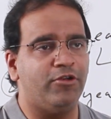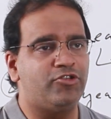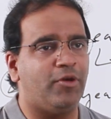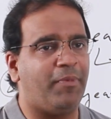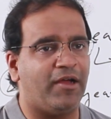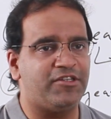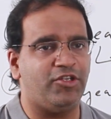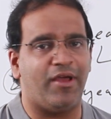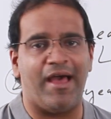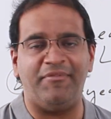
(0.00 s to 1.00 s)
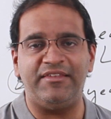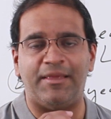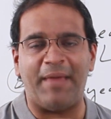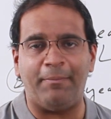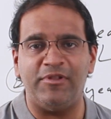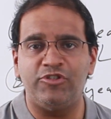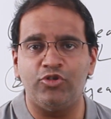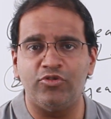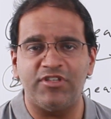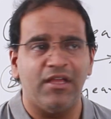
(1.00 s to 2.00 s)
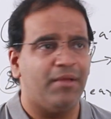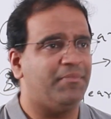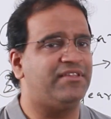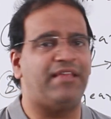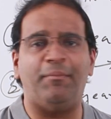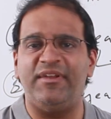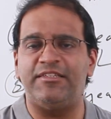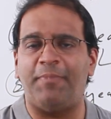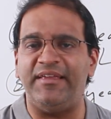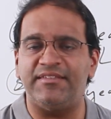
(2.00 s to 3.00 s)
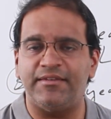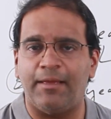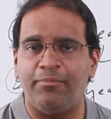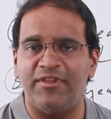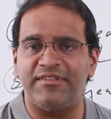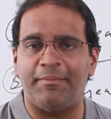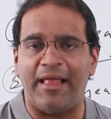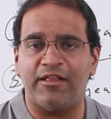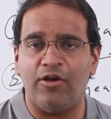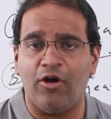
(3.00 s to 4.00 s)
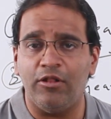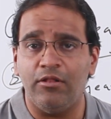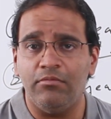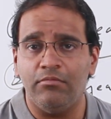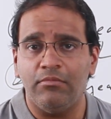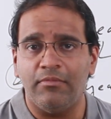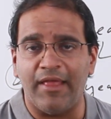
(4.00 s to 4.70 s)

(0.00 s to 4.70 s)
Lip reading: you've gone to a party, you're having some apple juice, but somebody spiced it up with some alcohol,